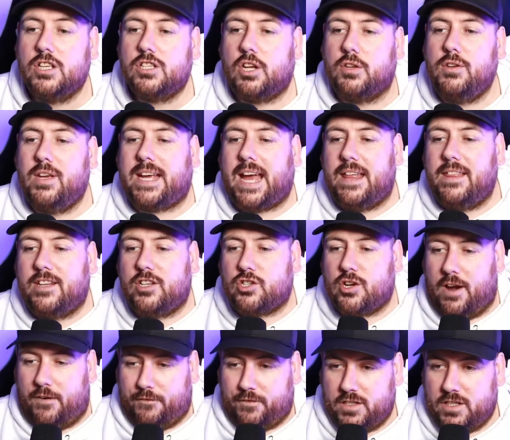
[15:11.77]
So you get the
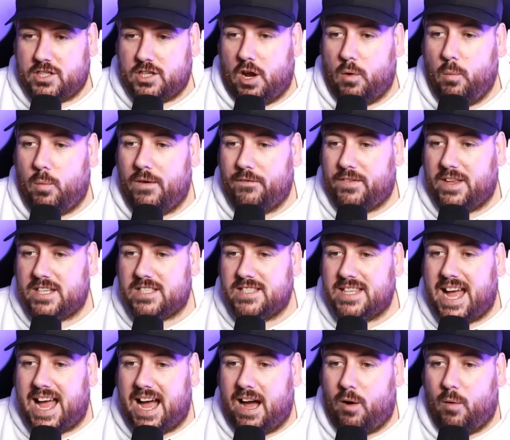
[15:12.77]
drift. So with this
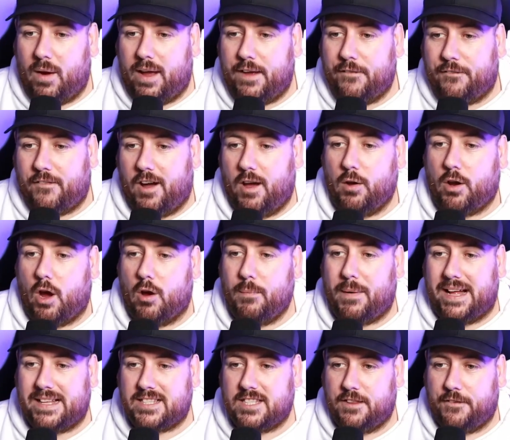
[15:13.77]
now, if I go
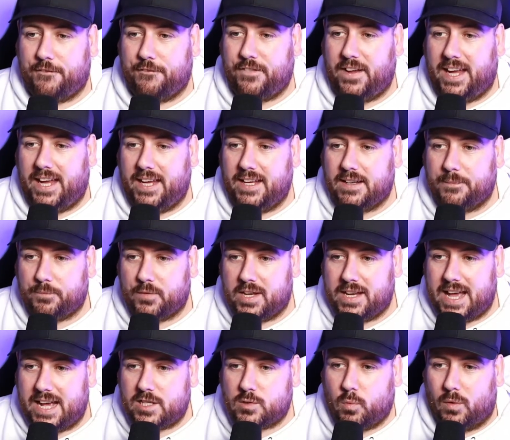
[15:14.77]
back to the feed, the
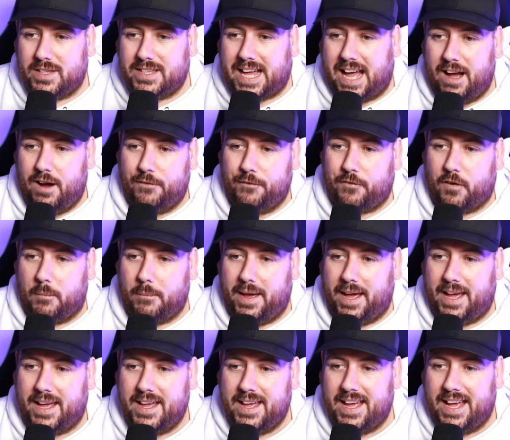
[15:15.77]
next one down from
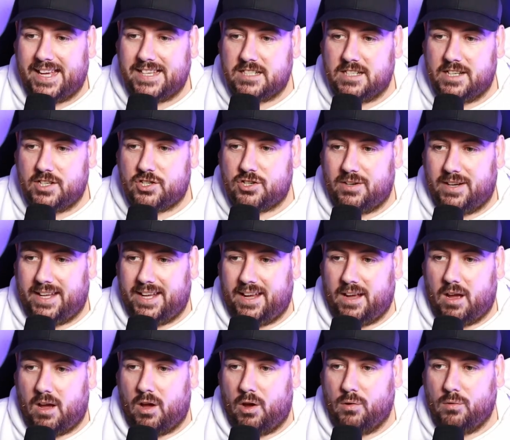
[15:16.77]
it is literally
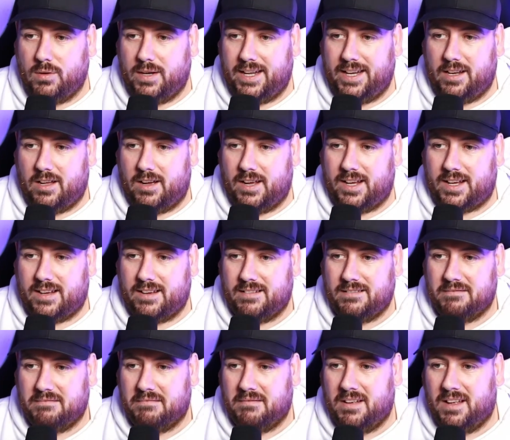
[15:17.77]
only like...
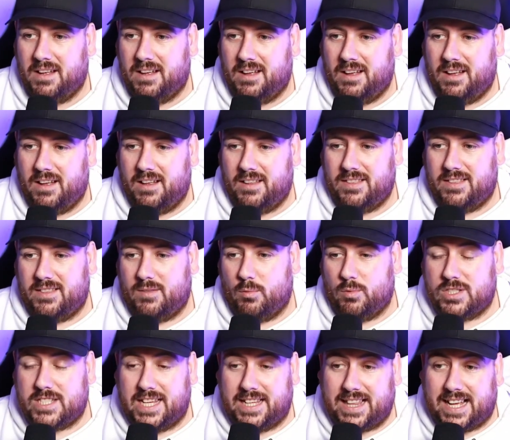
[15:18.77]

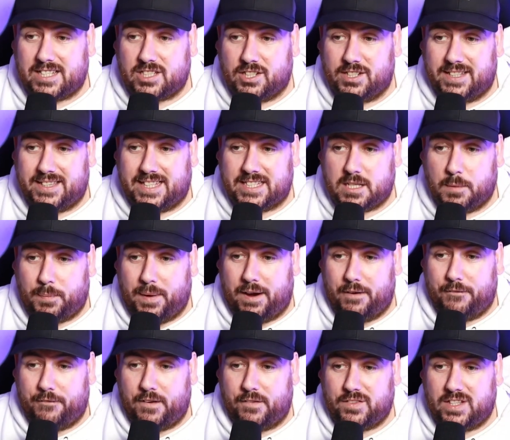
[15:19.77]
See, that's going to disappear
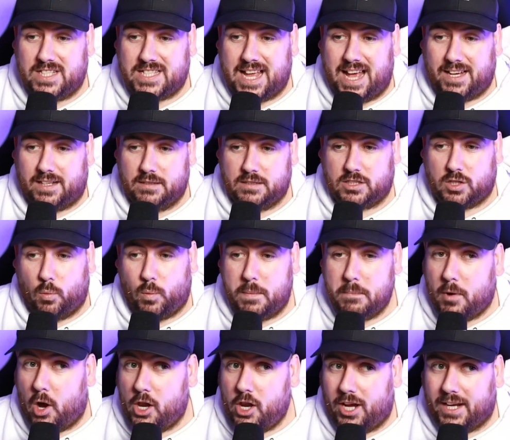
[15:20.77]
in 50 seconds. So we
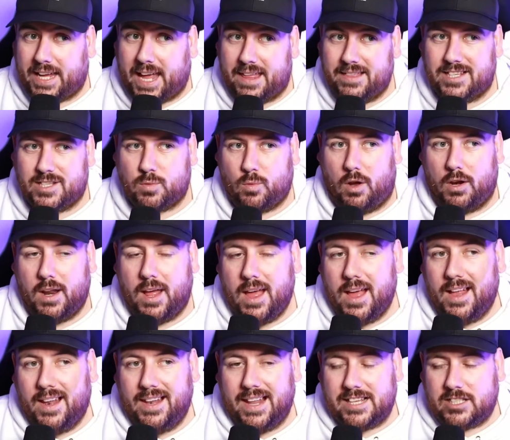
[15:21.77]
might not get this one.
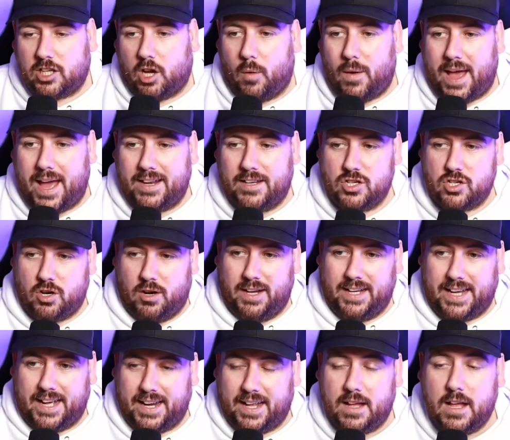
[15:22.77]
Let's go ahead and try
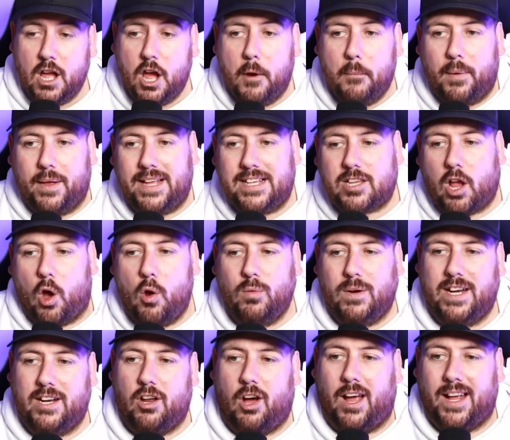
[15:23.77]
and get it. But it's
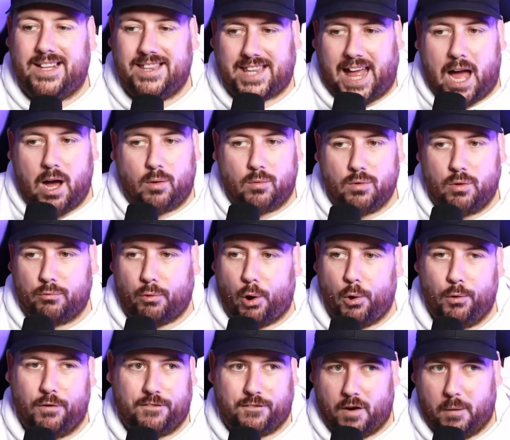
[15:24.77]
only like down the
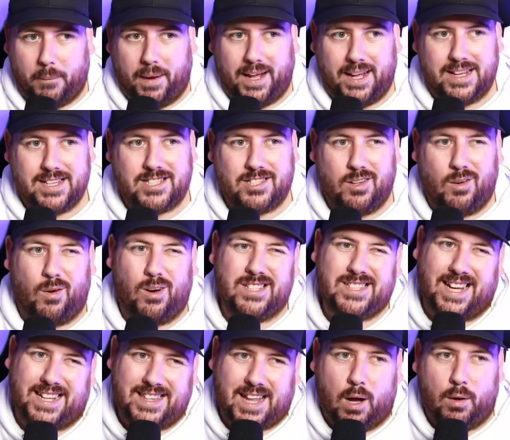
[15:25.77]
road from it. Well, I
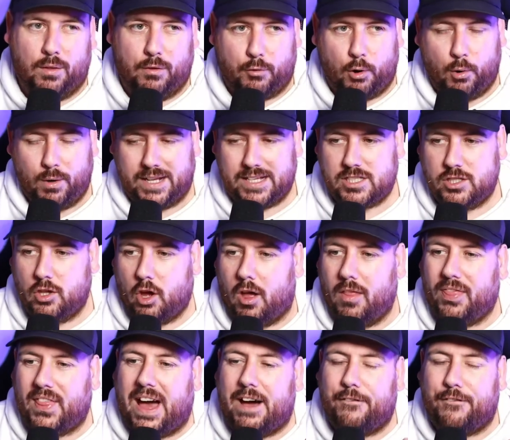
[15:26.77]
say down the road. It's
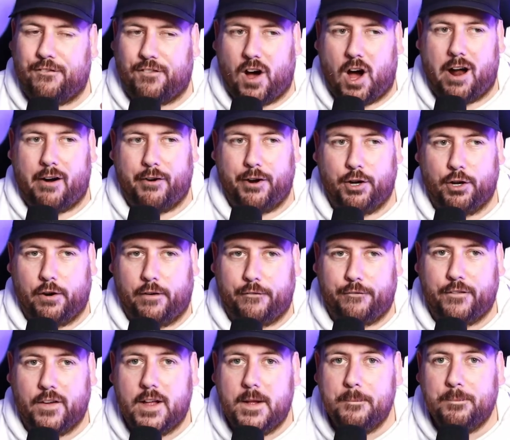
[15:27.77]
not that far
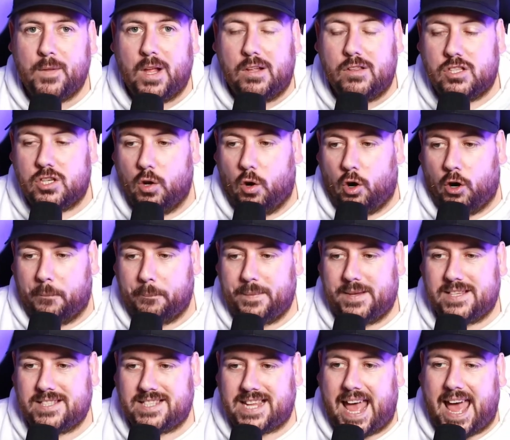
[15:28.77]
enough to
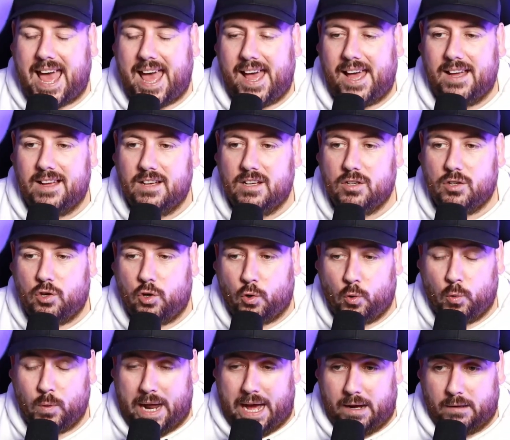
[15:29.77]
upset
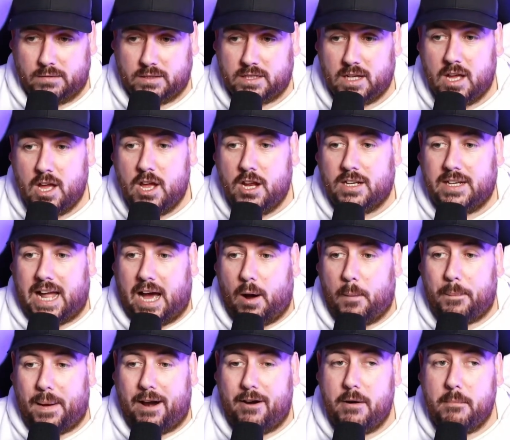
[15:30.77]
cooldowns. Now,
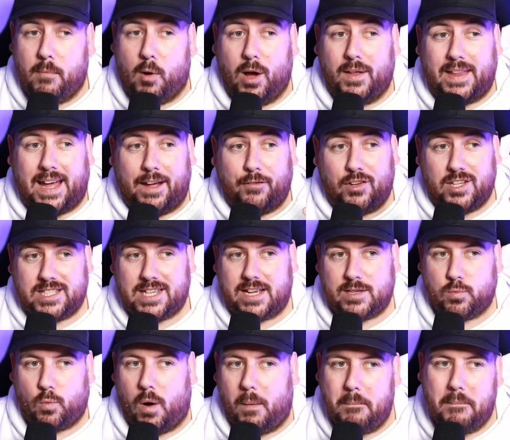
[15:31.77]
bear in mind that if it
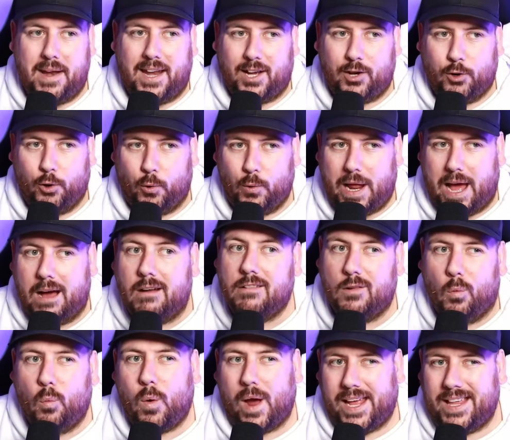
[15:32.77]
says 1 minute cooldown,
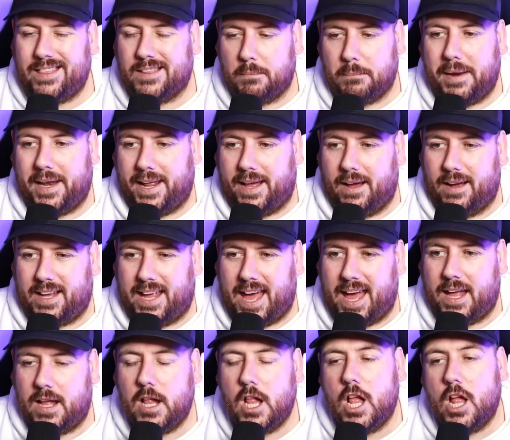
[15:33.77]
wait the minute,
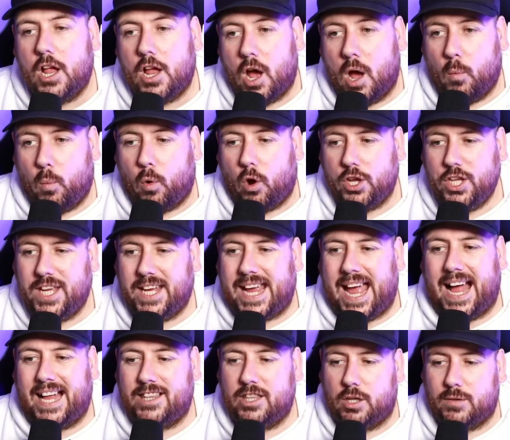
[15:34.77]
okay? And what you
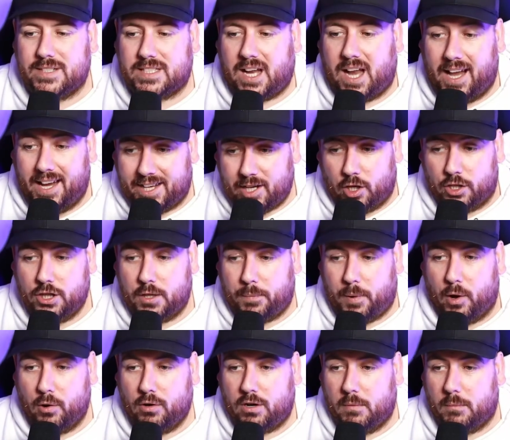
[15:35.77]
can do is click on the
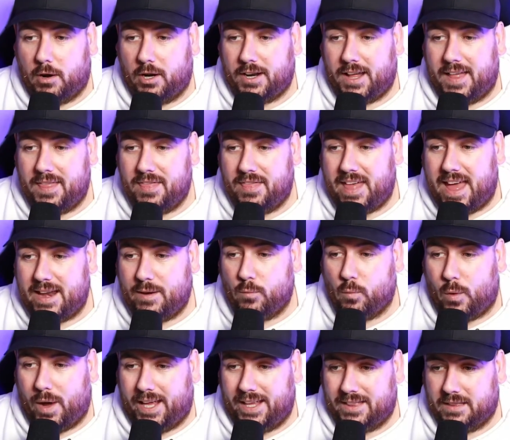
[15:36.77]
Pokemon and then
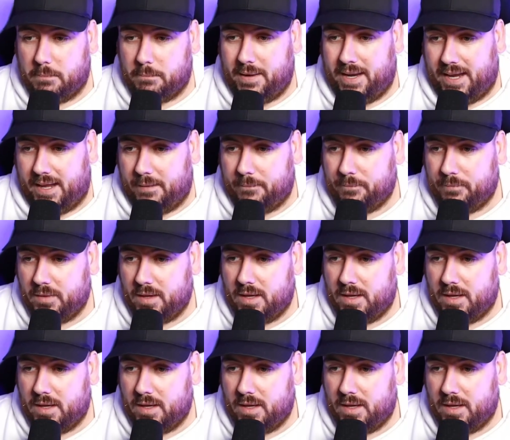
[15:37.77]
wait the minute.